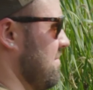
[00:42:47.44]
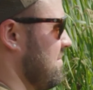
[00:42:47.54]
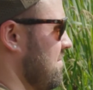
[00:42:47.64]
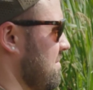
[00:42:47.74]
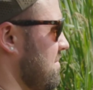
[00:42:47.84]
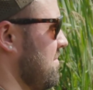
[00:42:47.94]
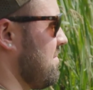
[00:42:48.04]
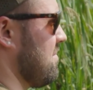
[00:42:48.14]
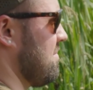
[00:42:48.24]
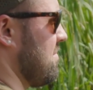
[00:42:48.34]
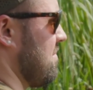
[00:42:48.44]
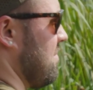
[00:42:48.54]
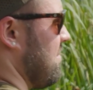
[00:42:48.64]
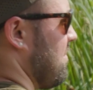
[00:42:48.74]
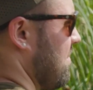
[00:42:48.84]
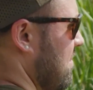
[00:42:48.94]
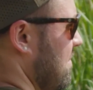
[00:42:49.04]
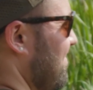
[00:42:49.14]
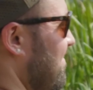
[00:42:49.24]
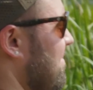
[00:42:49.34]
and have the worms falling through the water column.
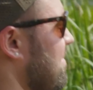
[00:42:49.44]
So,